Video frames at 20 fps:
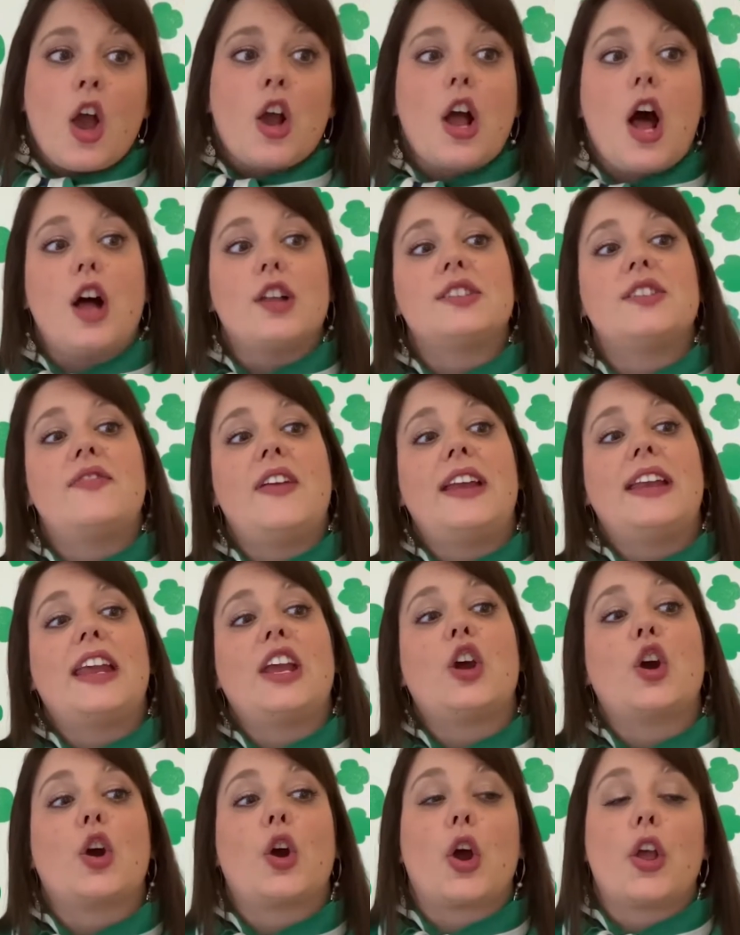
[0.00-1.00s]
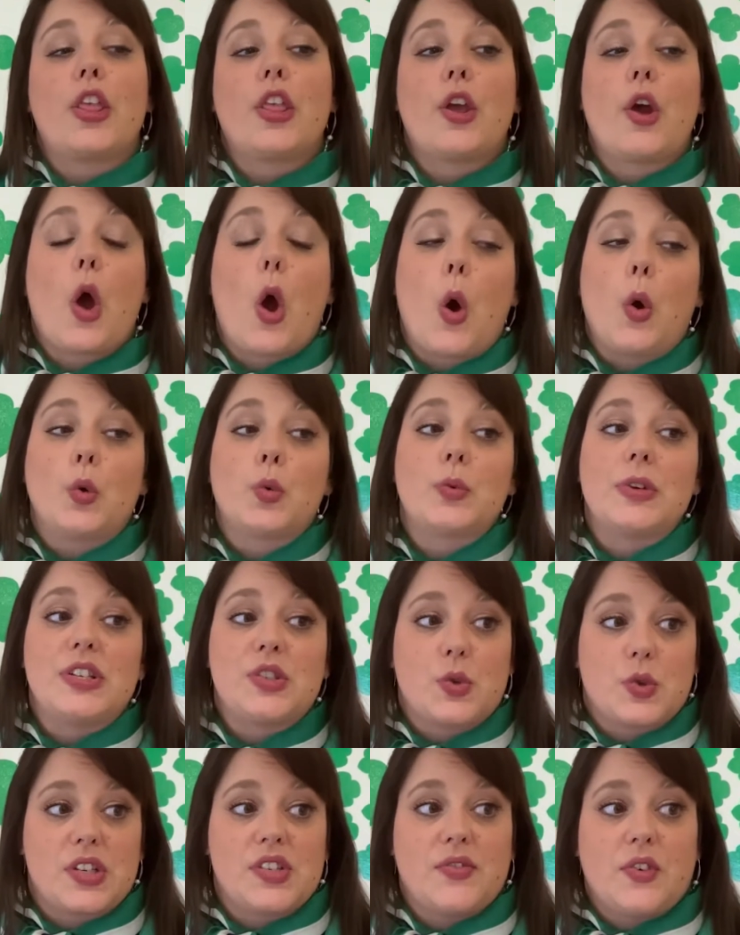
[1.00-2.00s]
cultivating her own
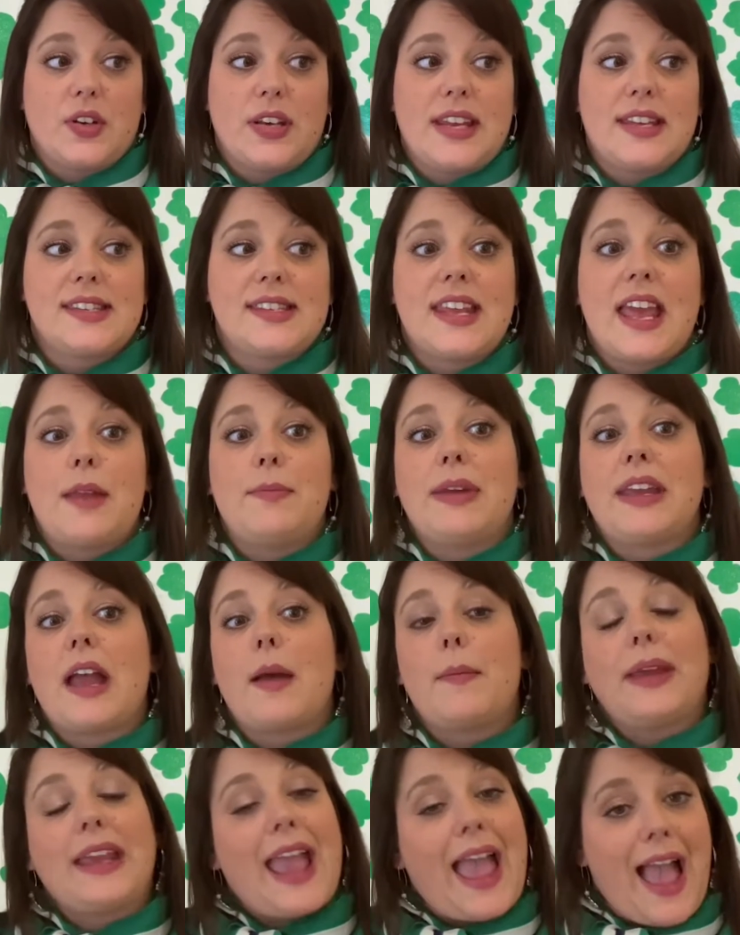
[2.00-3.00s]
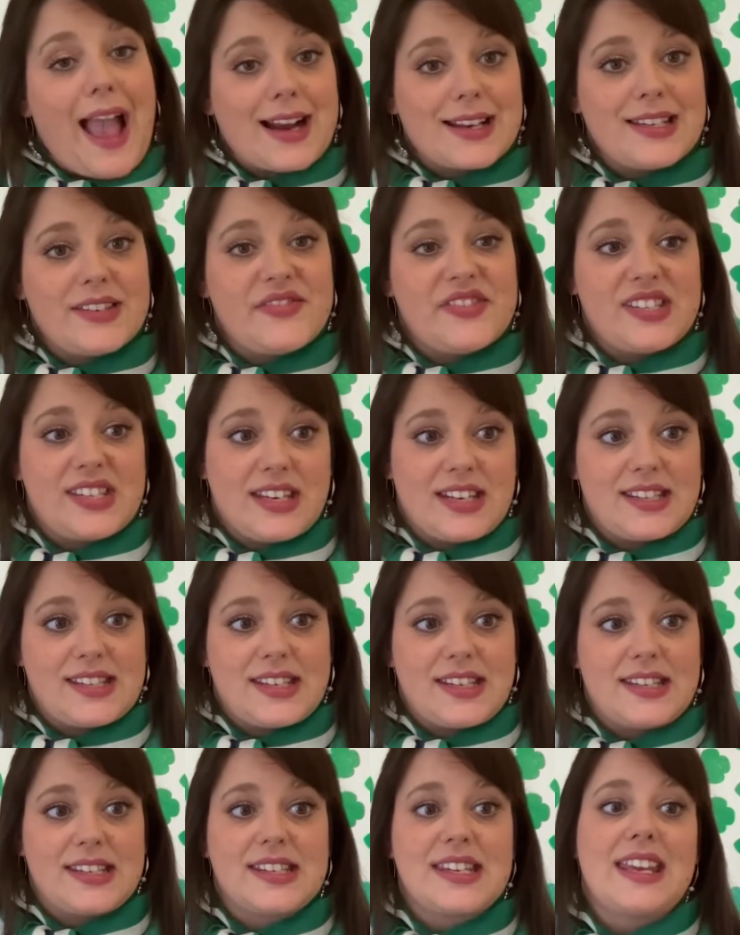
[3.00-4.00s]
resourcefulness, and becoming active
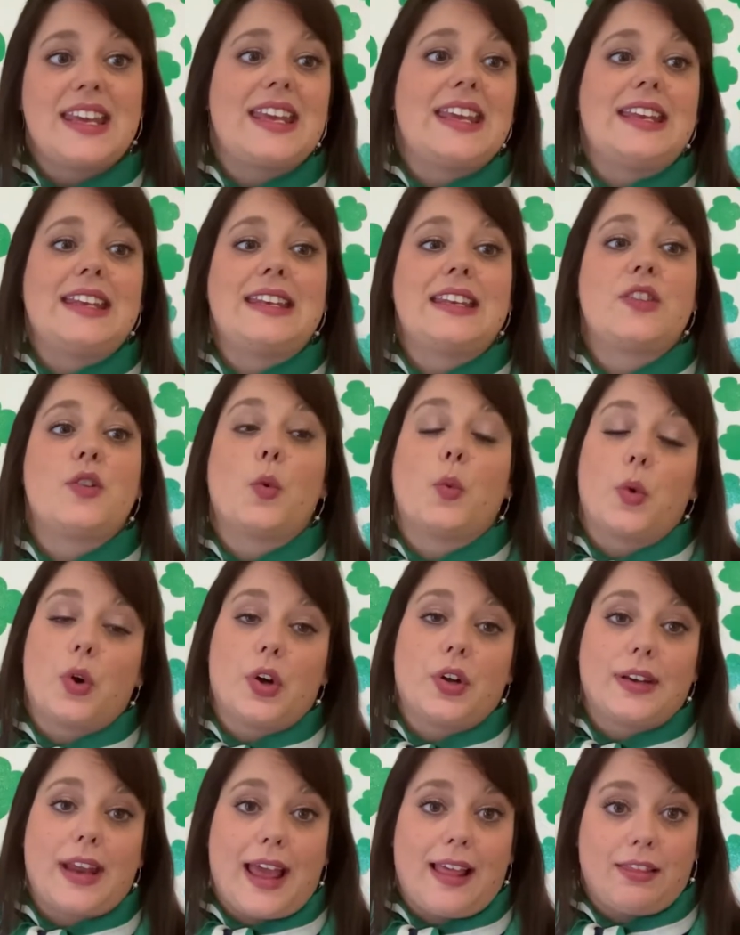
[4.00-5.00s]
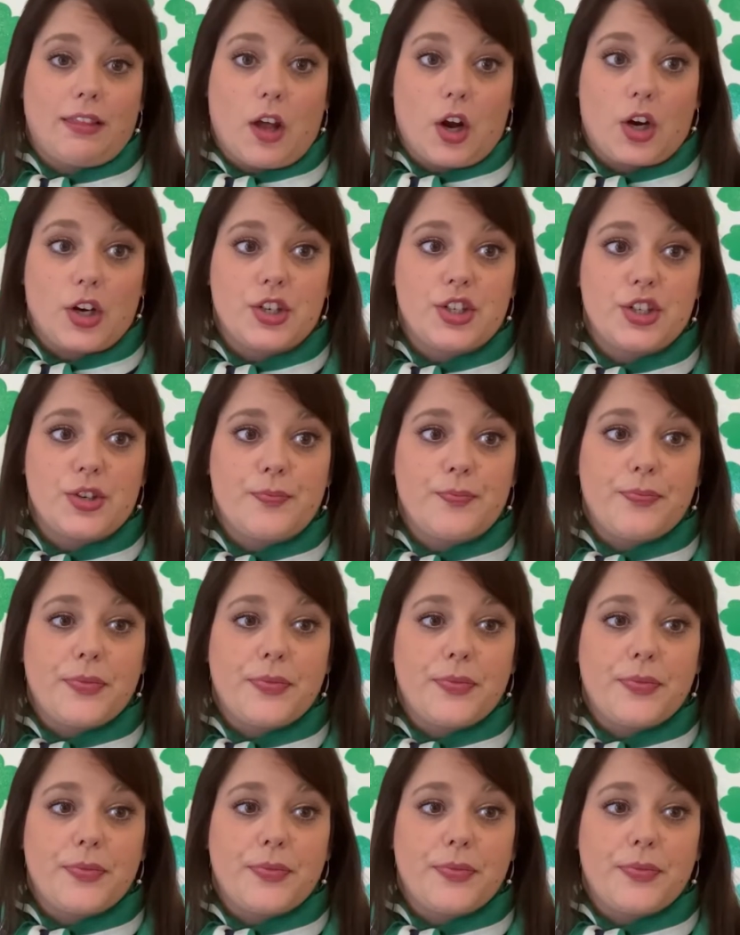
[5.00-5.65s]
citizens in the world at large.